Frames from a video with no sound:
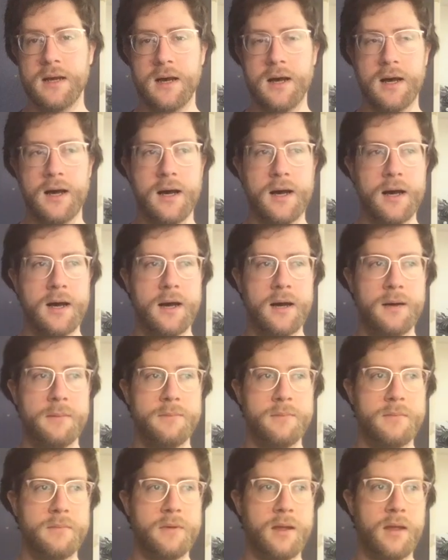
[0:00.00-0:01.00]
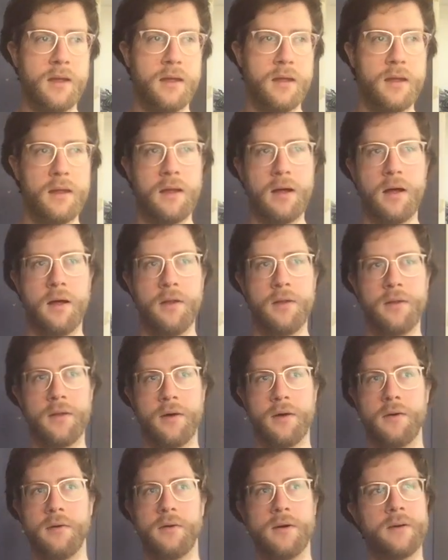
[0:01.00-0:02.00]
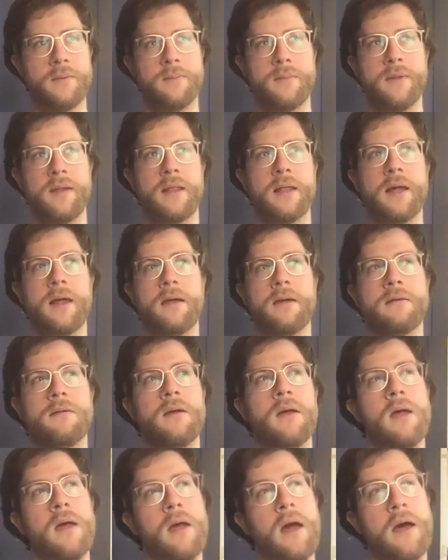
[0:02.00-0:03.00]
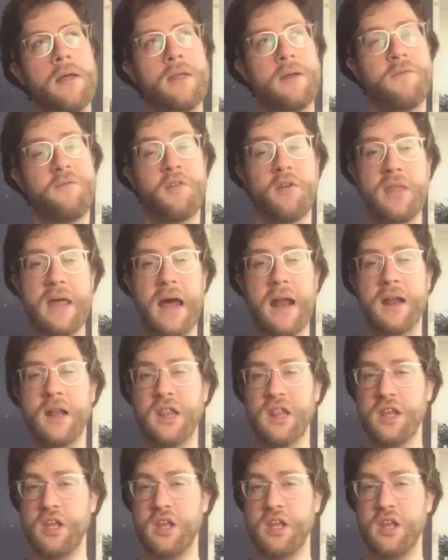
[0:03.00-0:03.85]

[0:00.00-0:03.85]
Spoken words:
Um, although, I think for that,